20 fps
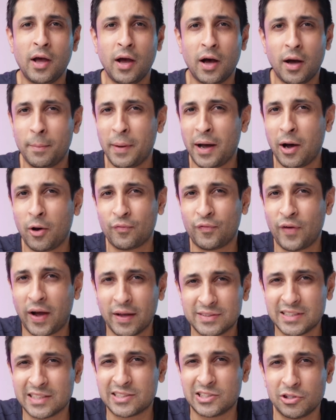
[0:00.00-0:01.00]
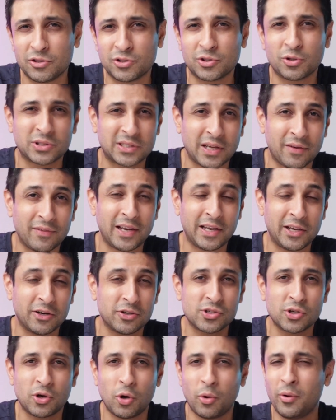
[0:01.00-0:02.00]
about 5-6 years ago, 7-8
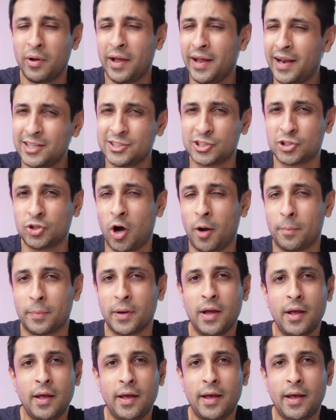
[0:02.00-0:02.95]
years ago, and I stopped.